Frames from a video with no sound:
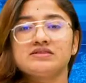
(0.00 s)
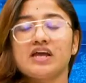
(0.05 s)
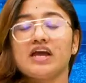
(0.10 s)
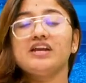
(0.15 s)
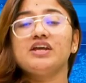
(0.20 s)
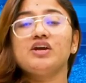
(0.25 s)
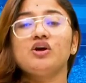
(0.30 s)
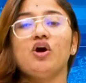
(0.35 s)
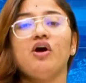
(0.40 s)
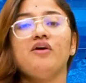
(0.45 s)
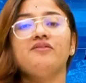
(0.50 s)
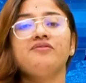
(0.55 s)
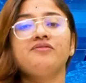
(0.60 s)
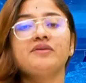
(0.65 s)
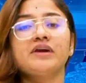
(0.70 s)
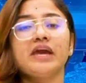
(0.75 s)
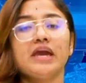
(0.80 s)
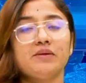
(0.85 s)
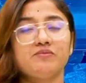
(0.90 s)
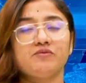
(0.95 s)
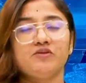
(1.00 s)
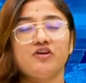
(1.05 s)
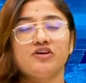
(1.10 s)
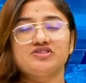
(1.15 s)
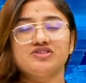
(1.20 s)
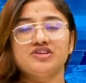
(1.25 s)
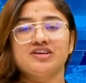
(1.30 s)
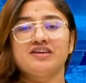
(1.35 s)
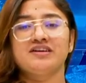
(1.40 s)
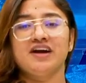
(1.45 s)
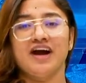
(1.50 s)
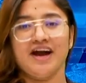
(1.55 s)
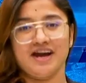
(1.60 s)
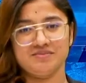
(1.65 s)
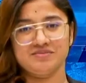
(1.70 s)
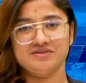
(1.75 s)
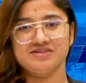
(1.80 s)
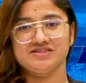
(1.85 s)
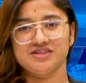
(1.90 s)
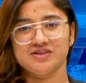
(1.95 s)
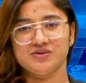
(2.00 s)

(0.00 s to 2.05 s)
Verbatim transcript: Signing off, keep watching Hybiz